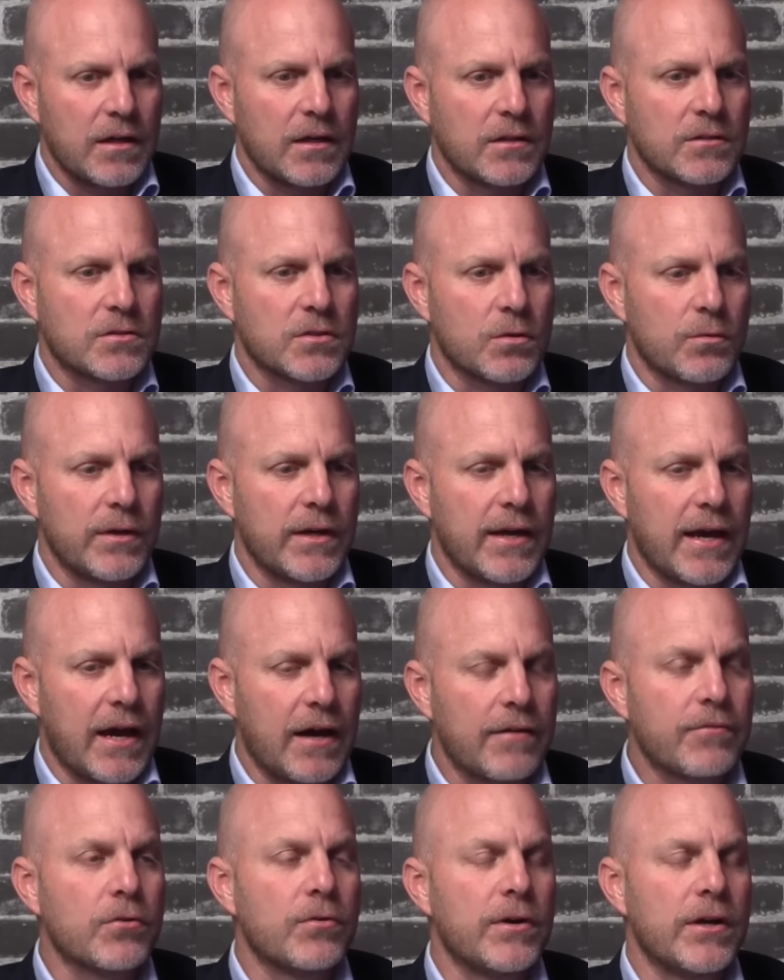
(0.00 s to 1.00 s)
And so we
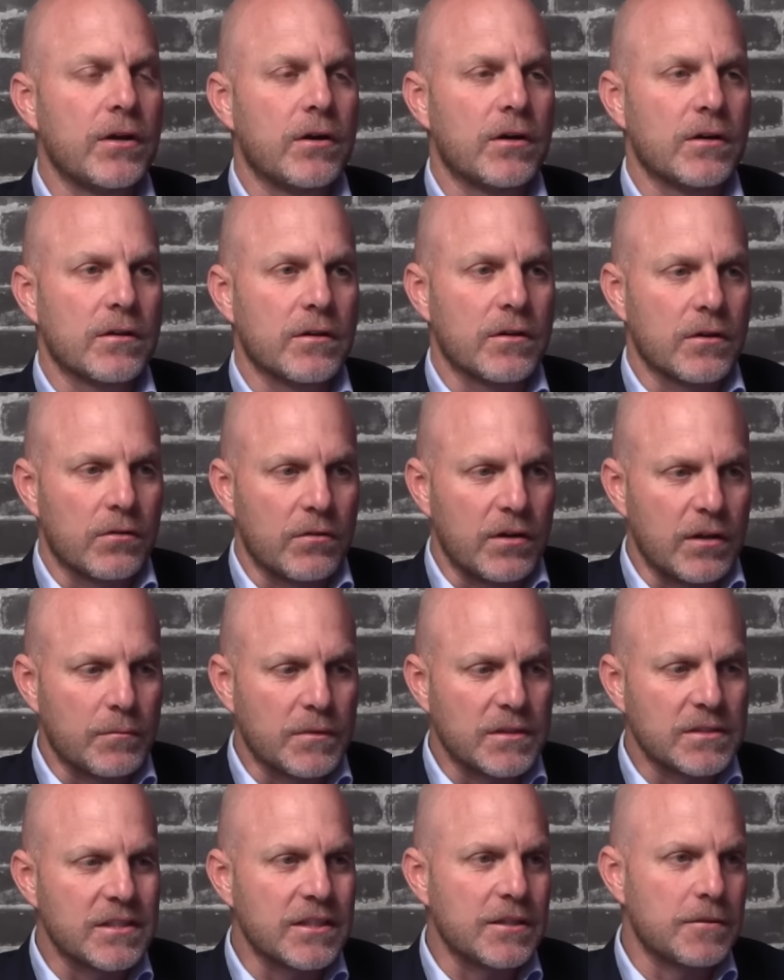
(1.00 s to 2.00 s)
have already got an
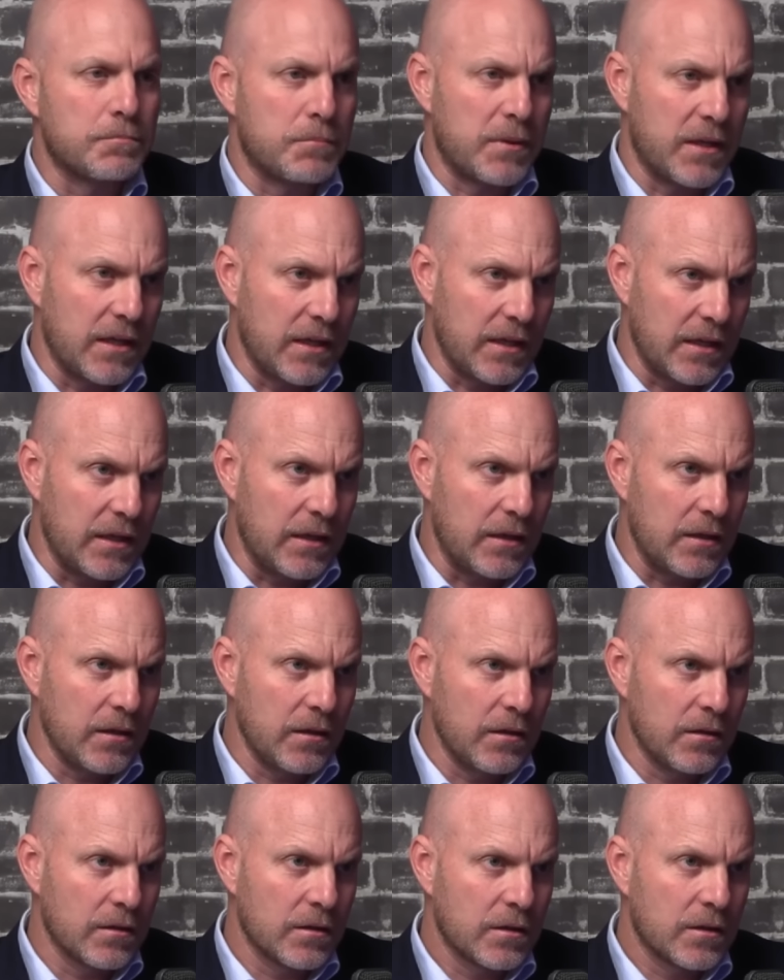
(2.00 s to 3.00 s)
agreement in
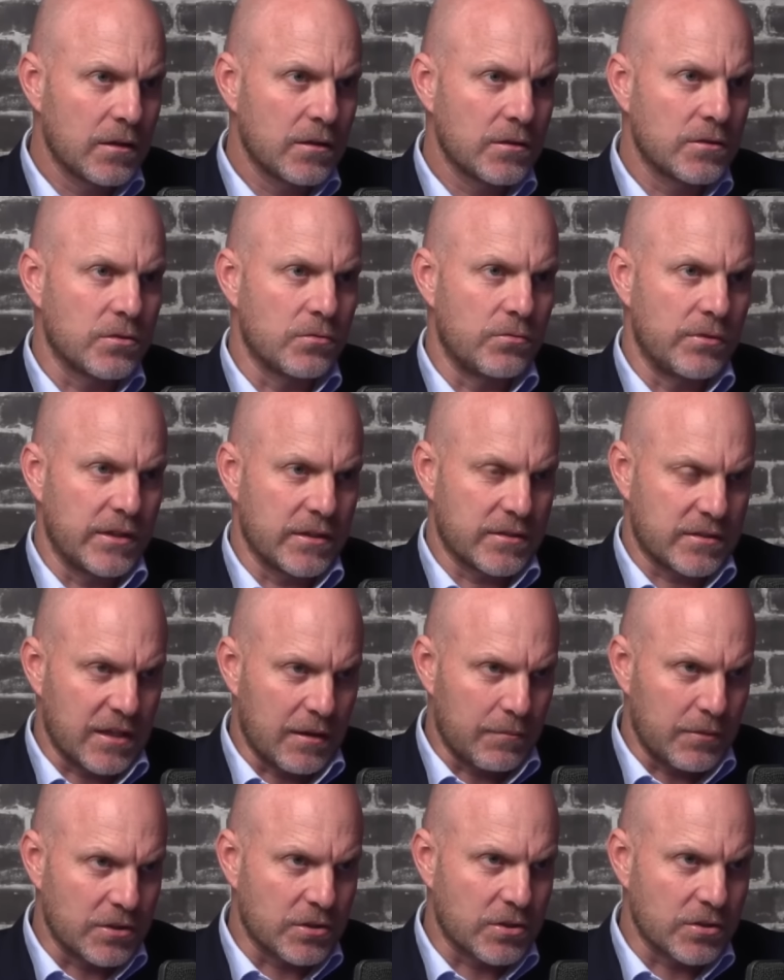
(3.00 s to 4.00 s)
PE to
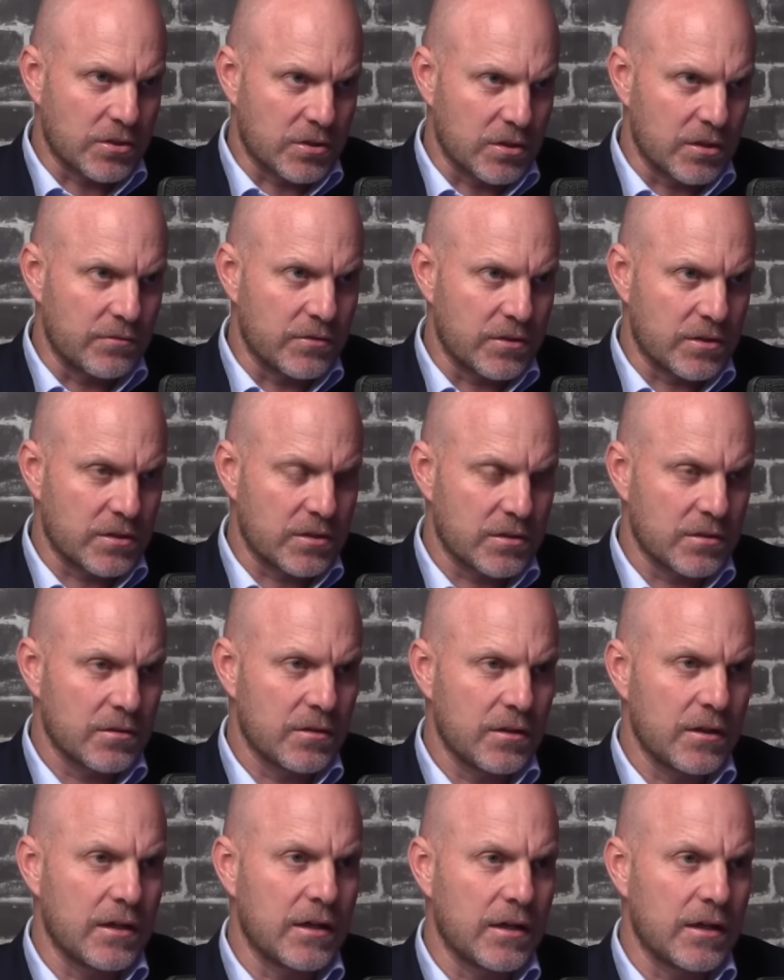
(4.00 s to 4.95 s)
reestablish a service